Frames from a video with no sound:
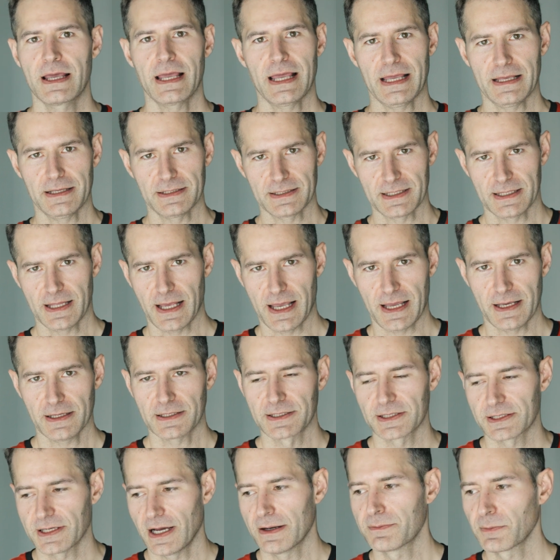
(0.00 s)
is
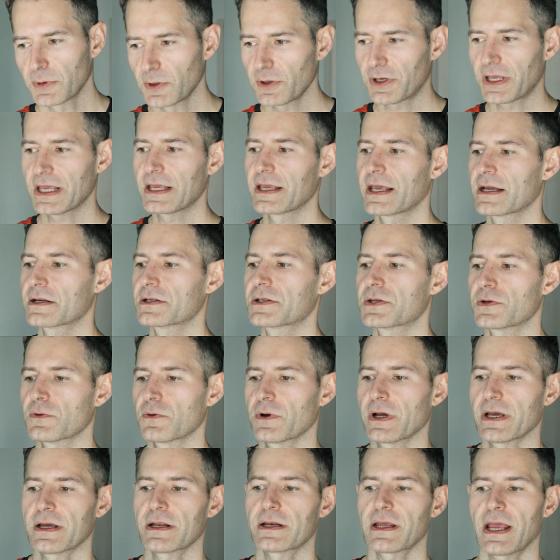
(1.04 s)
this? I'm looking
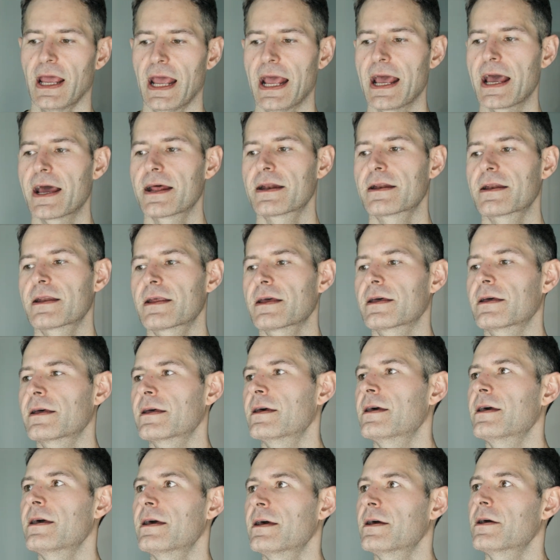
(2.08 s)
into it, and
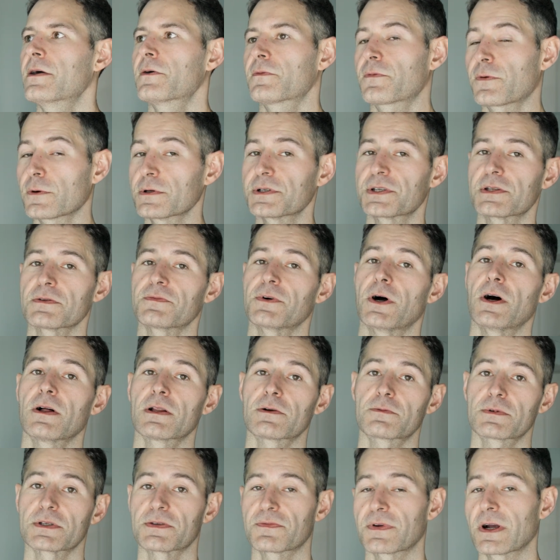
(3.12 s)
first of
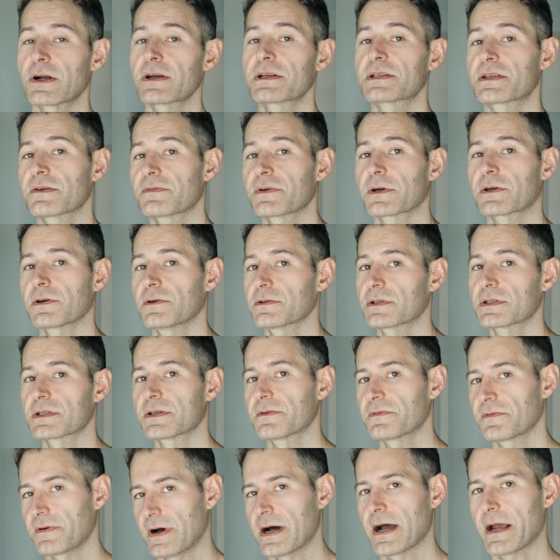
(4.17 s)
all, it was very difficult
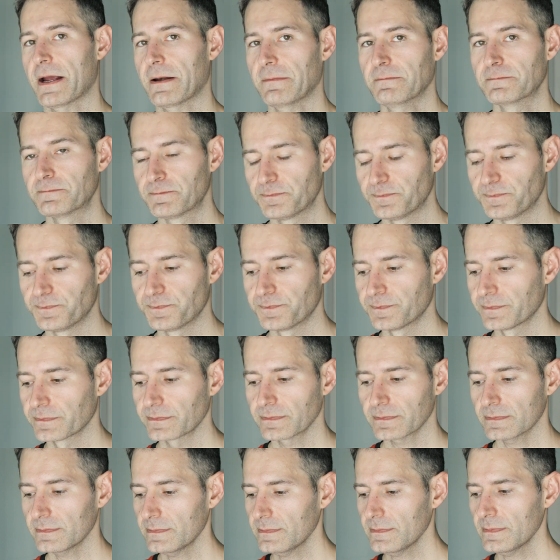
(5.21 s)
to find.
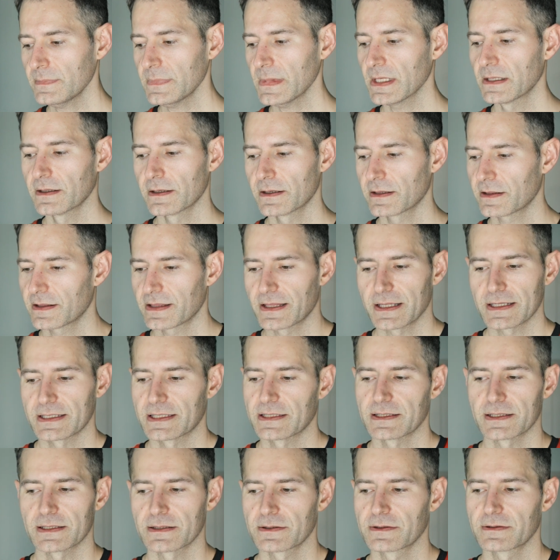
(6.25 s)

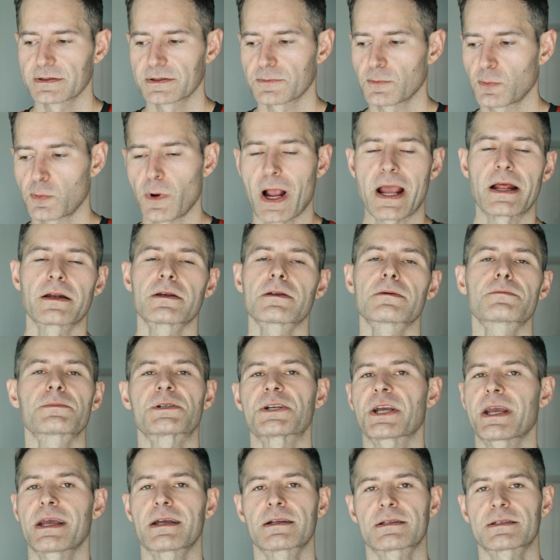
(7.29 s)
This random
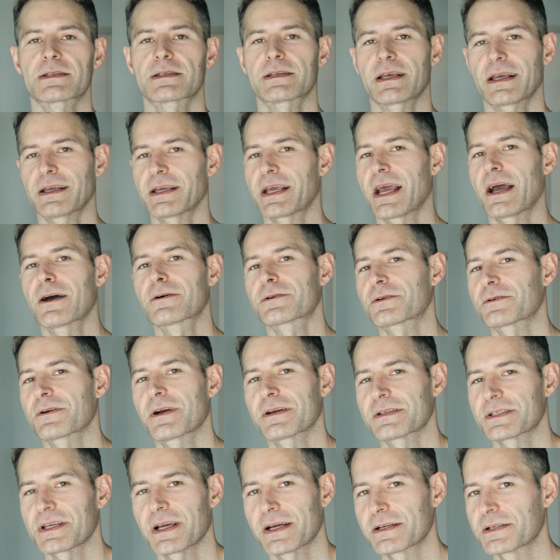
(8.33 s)
chance encounter,
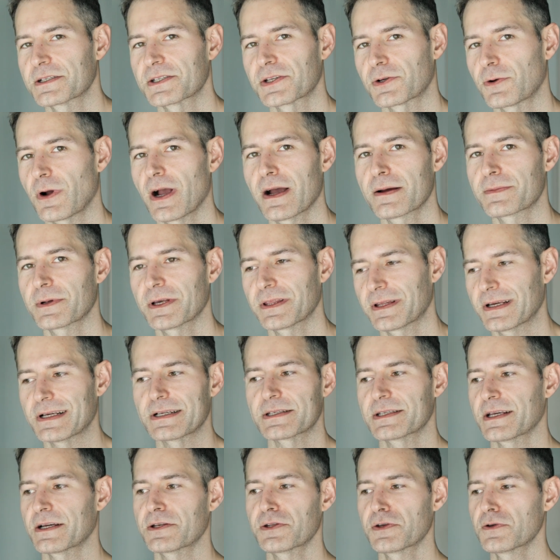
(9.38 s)
as I described, I think
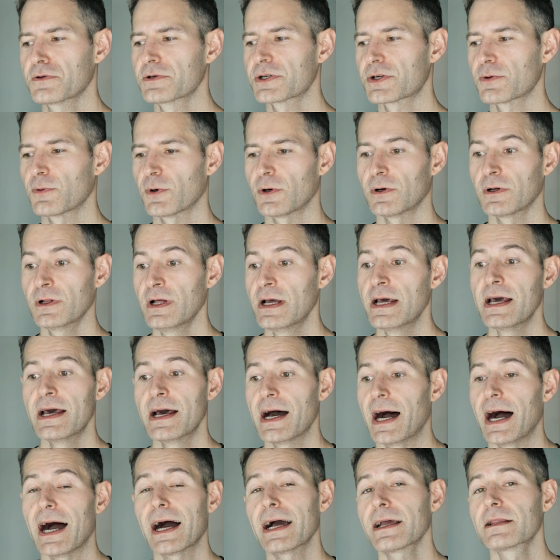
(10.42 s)
is unusual.
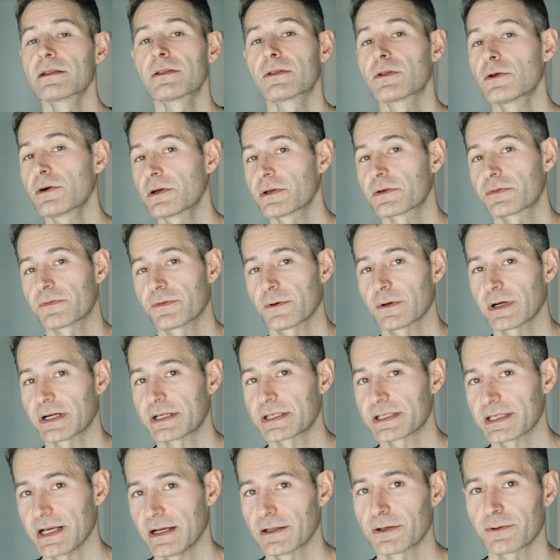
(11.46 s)
I looked for
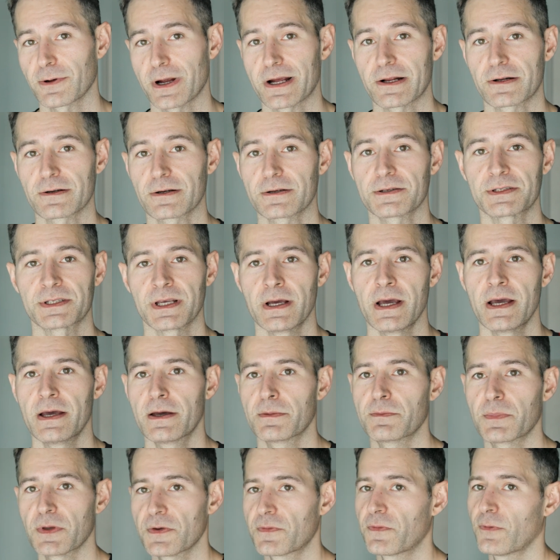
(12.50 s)
accelerators
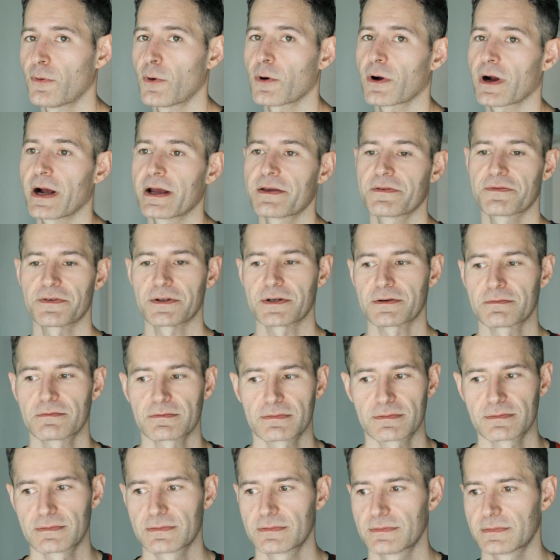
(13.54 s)
before I
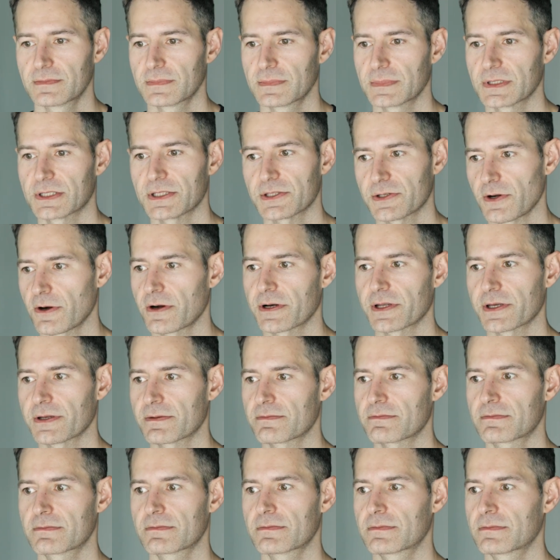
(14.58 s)
even
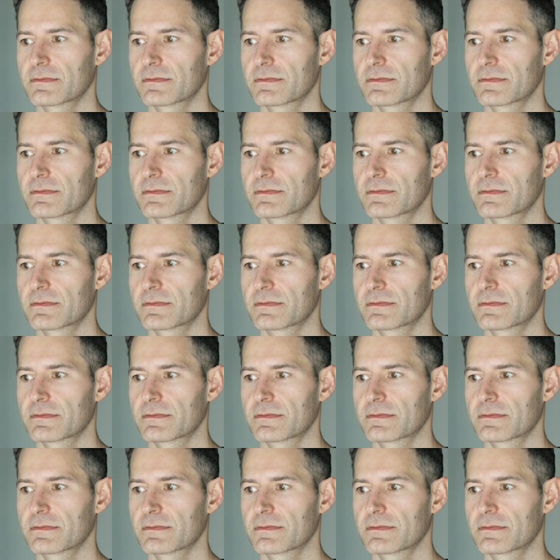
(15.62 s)
started